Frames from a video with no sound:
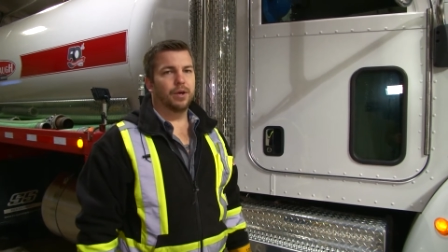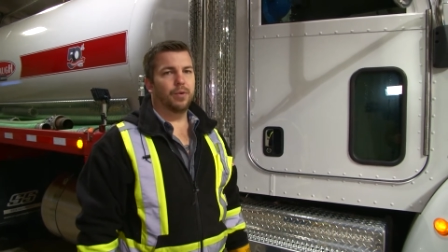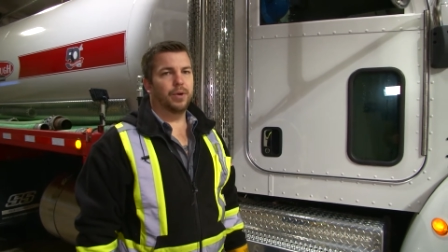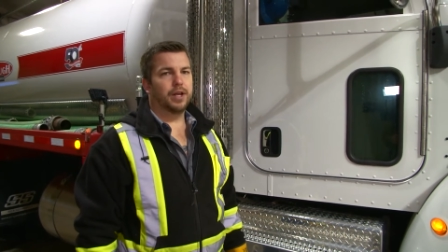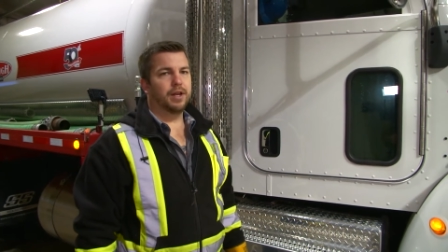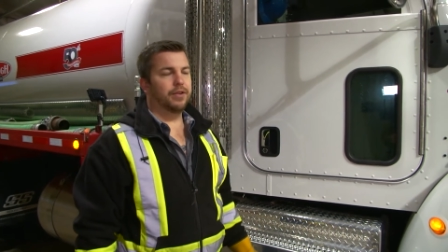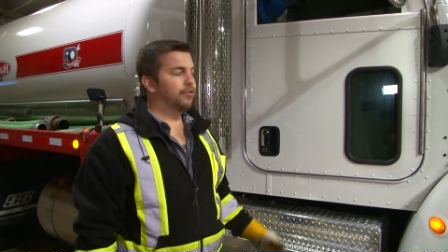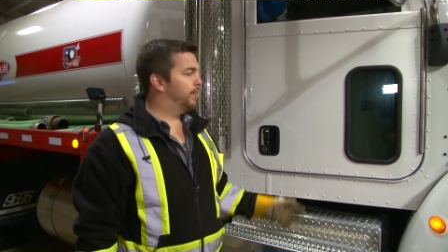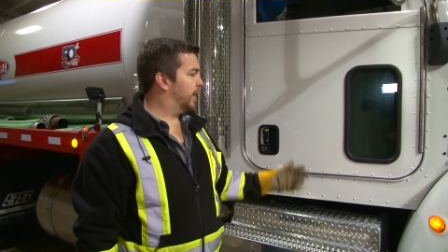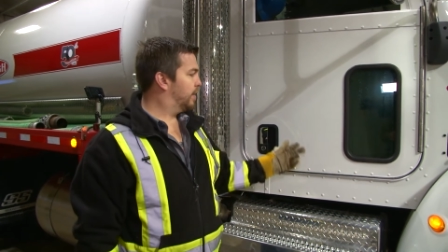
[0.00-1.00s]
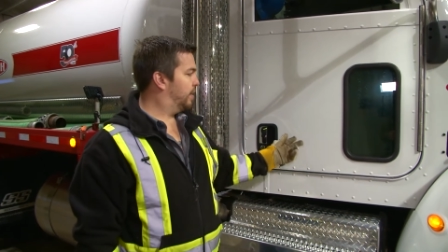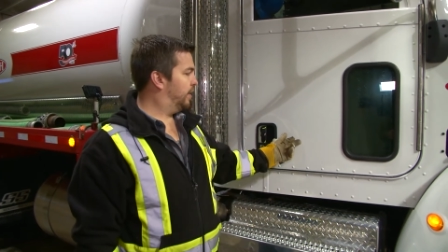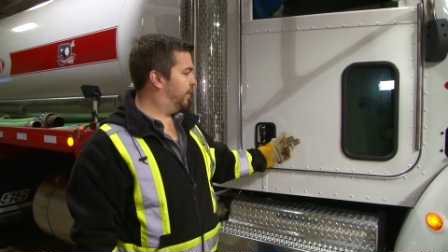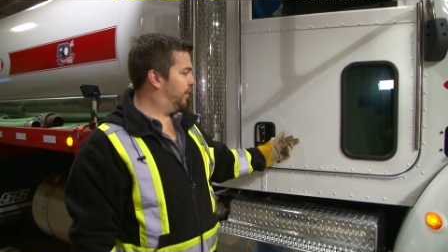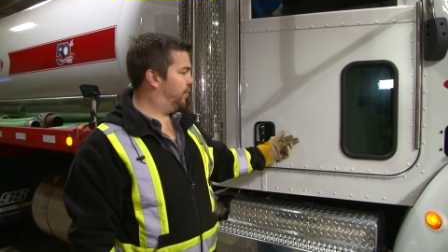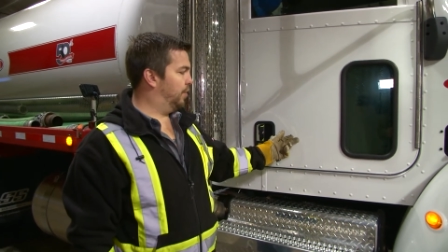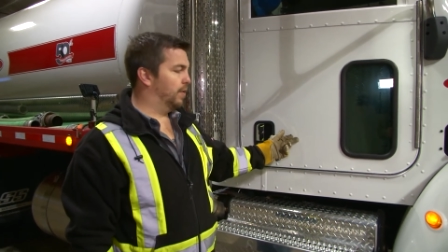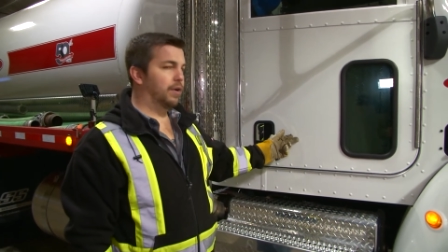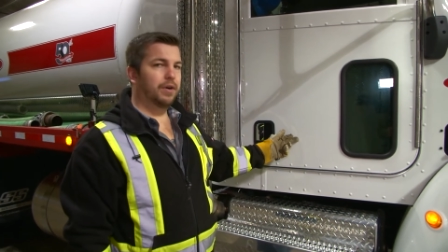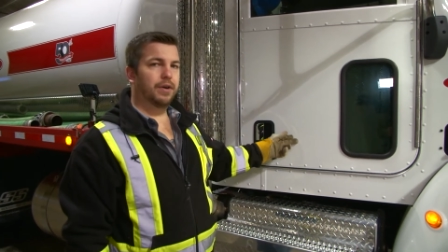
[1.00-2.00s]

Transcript: We can inspect the door,